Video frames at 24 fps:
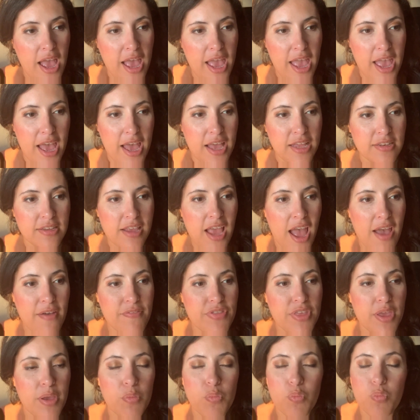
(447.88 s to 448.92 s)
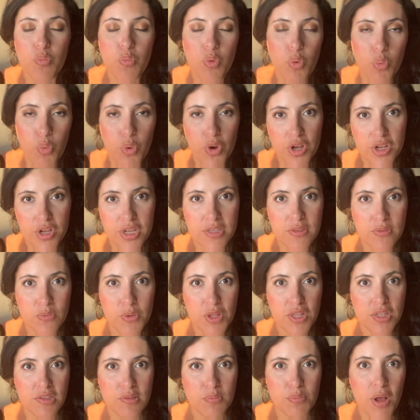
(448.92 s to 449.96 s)
and have them work as
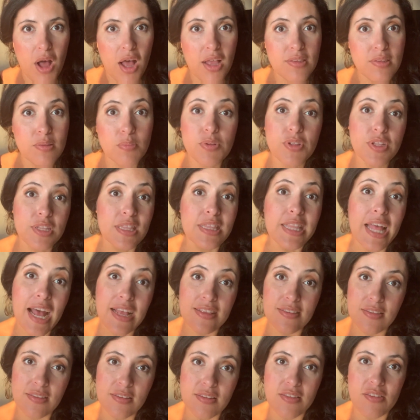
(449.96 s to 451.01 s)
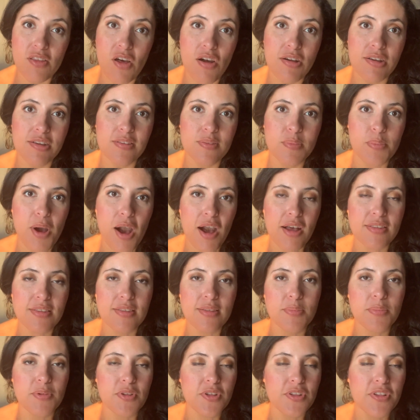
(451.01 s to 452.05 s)
well as possible and last as long as
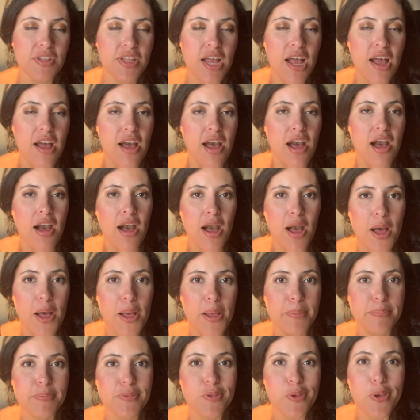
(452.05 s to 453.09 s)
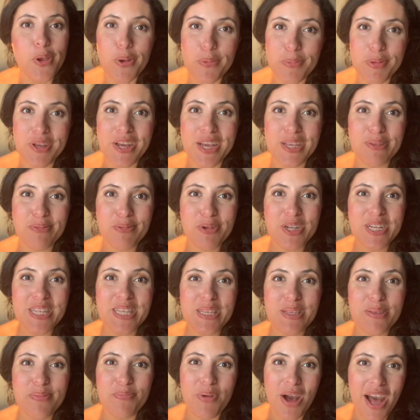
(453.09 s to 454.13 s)
possible. Um, so I hope you guys were
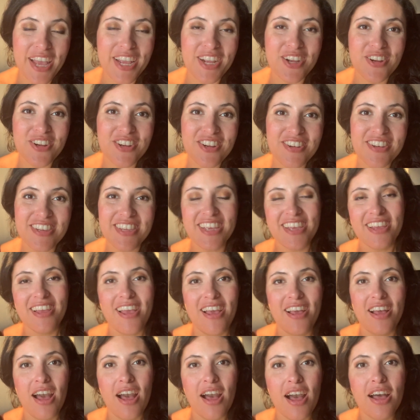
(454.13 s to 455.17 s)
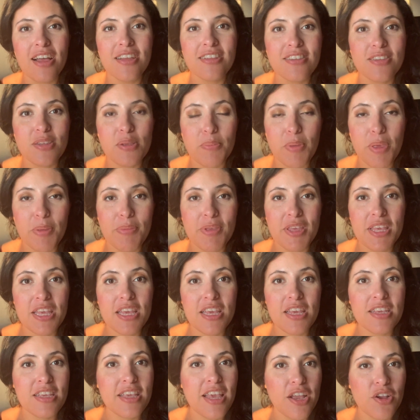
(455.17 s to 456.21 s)
inspired uh, to
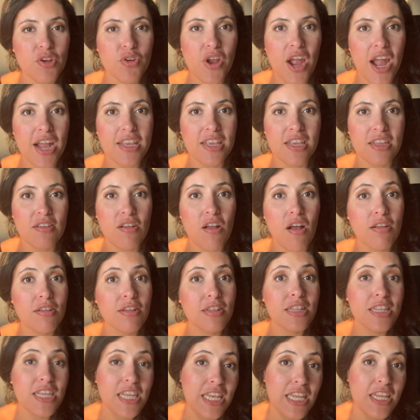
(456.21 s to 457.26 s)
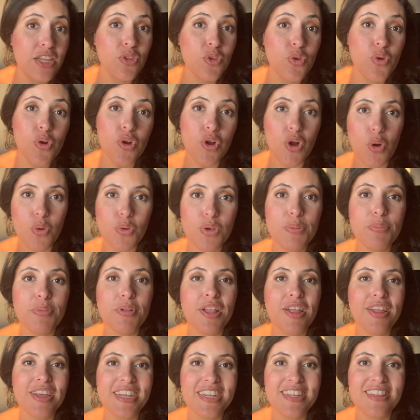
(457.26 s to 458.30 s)
maybe get cracking on cleaning your own
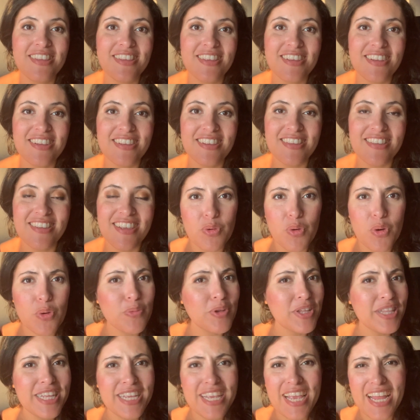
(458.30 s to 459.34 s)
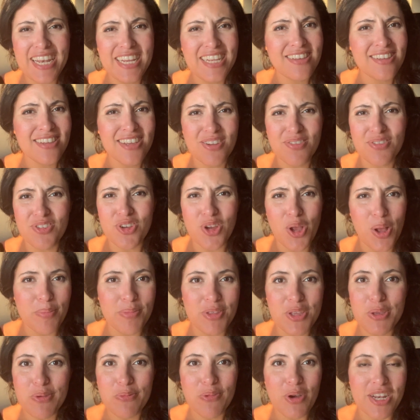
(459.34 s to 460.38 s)
appliances or really any tough job
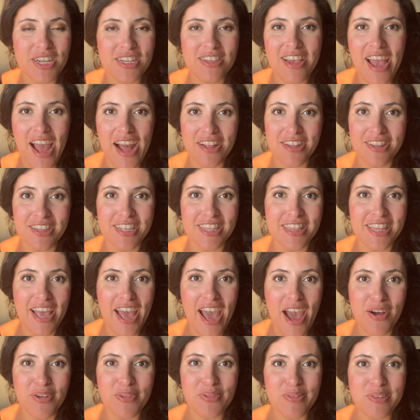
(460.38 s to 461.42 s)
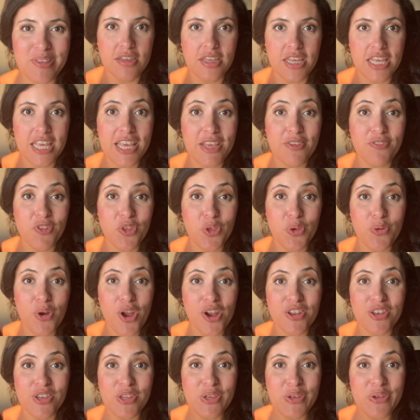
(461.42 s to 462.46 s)
that you want to tackle in the house. If you
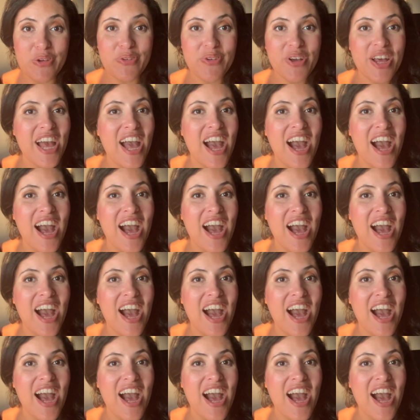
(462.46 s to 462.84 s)
are new,